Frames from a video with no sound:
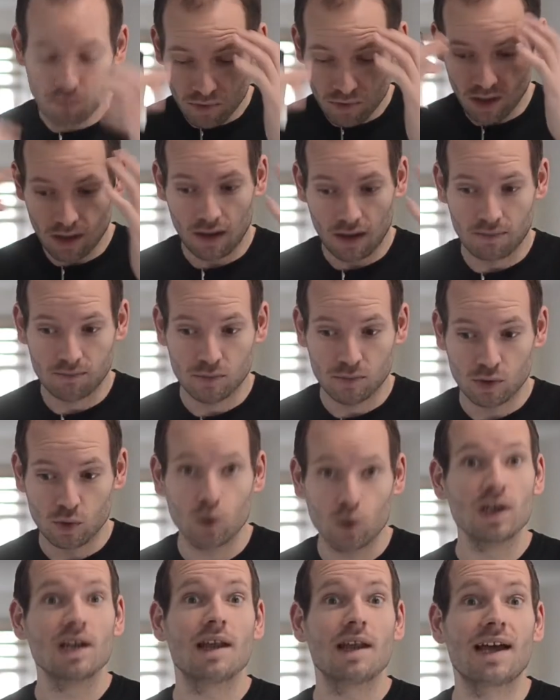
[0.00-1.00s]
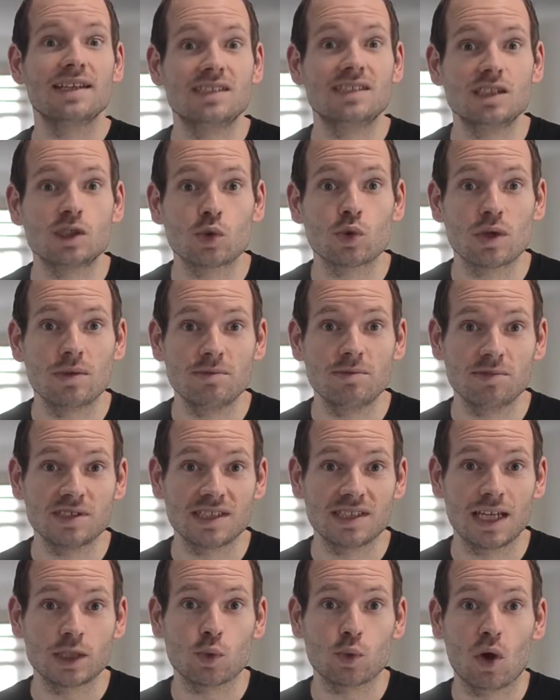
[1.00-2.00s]
um, realized these three
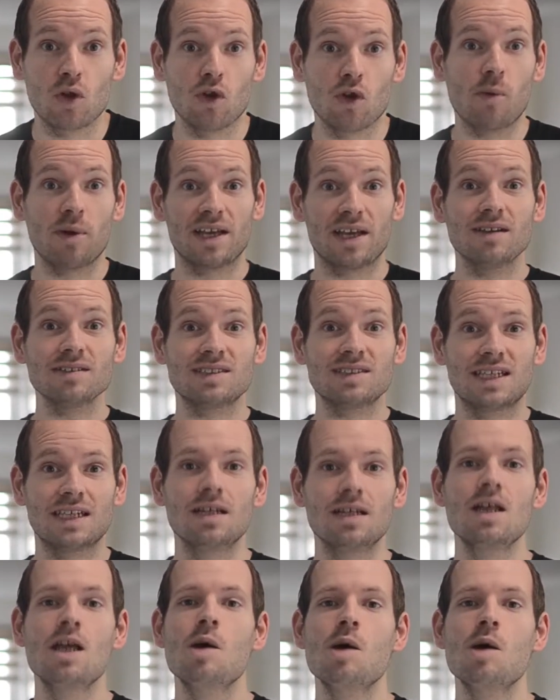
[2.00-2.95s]
mistakes while nobody else did.